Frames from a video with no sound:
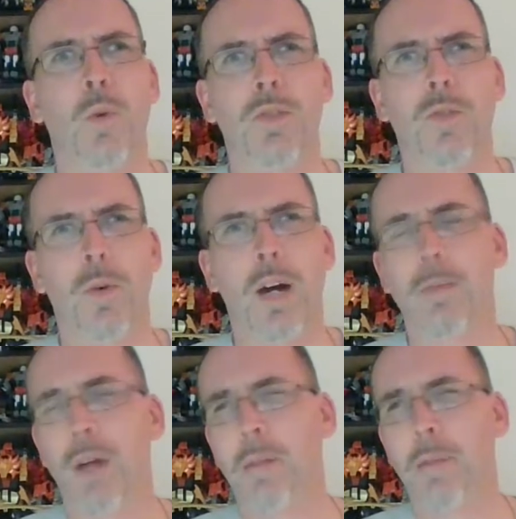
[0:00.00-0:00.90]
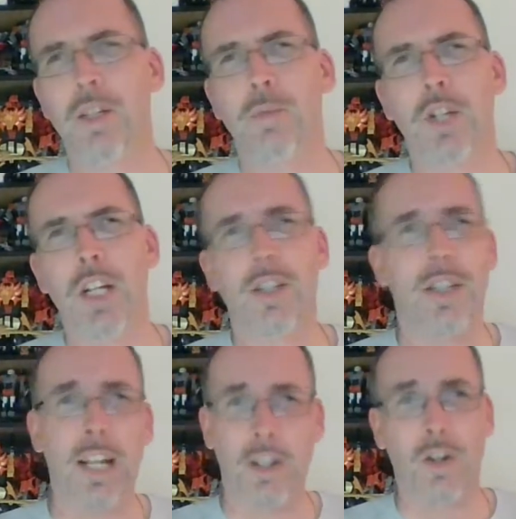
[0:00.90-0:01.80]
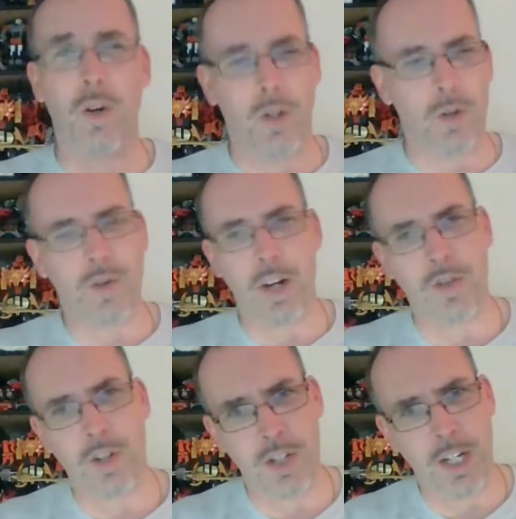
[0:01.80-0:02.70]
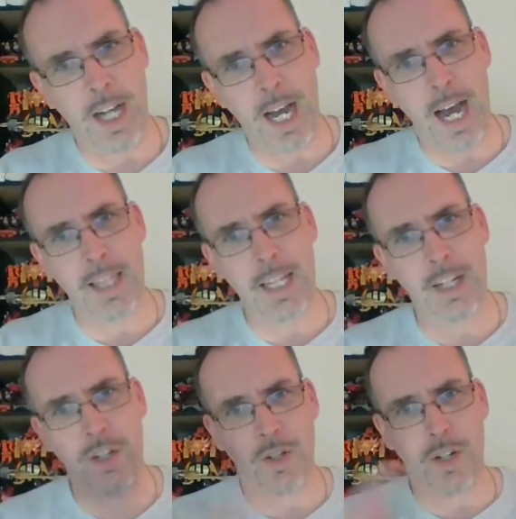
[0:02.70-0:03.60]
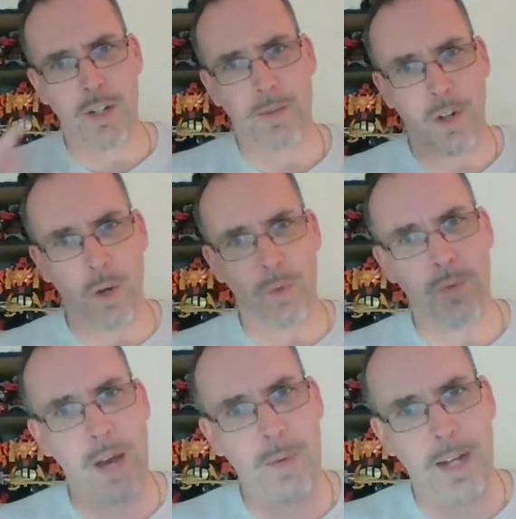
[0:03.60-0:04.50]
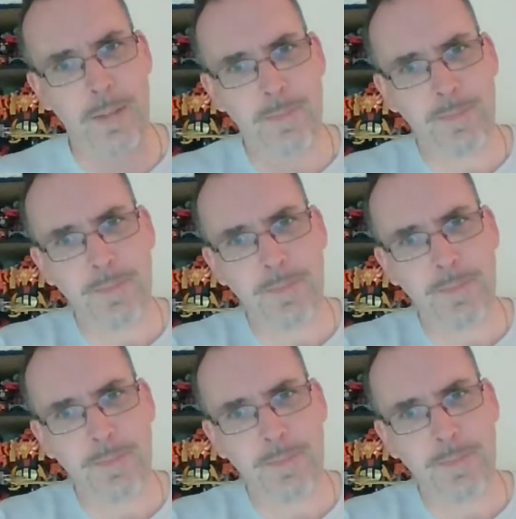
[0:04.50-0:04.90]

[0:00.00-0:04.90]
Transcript: Wars for a while. Probably Beast Machines. And then you'll go to Unicron trilogy. I think it's just going to go through that way.